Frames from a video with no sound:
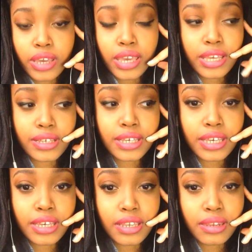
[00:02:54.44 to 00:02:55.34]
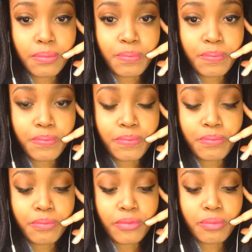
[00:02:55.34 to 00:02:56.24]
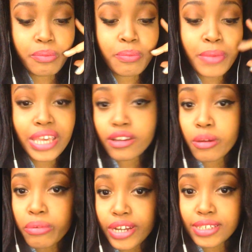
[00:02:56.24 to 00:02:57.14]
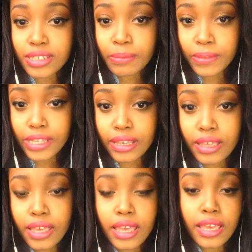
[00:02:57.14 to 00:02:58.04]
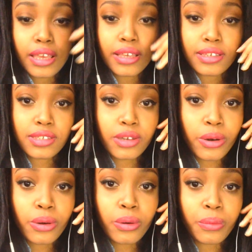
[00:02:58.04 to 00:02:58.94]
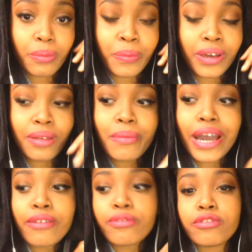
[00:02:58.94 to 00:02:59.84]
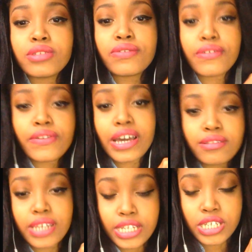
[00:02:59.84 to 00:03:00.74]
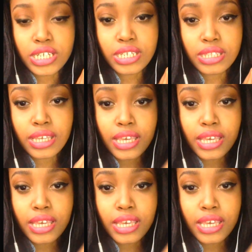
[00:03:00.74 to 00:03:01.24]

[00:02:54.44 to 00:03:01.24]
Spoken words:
it can make or break something. So one of my rules for foundation